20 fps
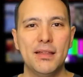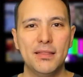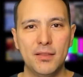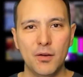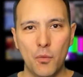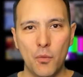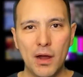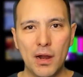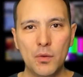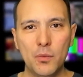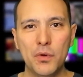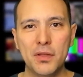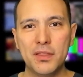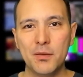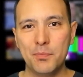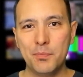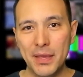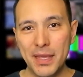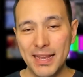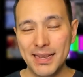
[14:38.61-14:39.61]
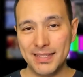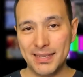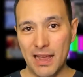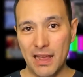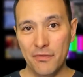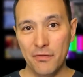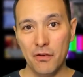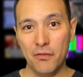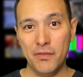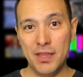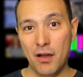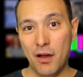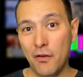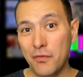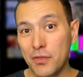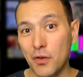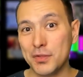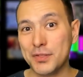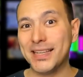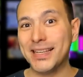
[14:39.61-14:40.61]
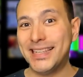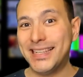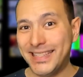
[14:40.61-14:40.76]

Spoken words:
the one with the biggest FOV of those